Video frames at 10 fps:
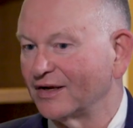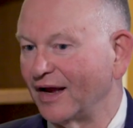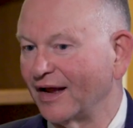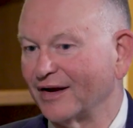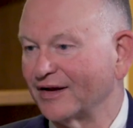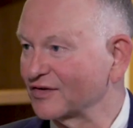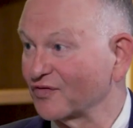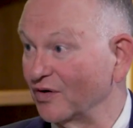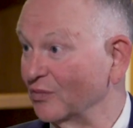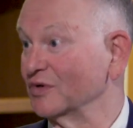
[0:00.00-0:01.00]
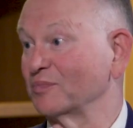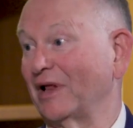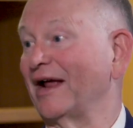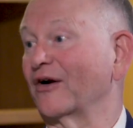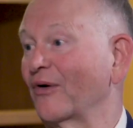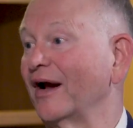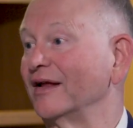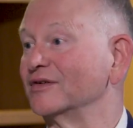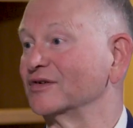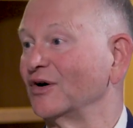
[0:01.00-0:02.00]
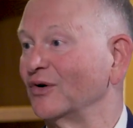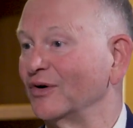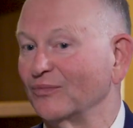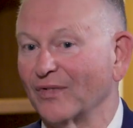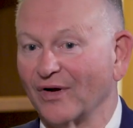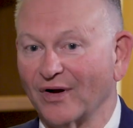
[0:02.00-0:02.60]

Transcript: And his foot was plantar grade, so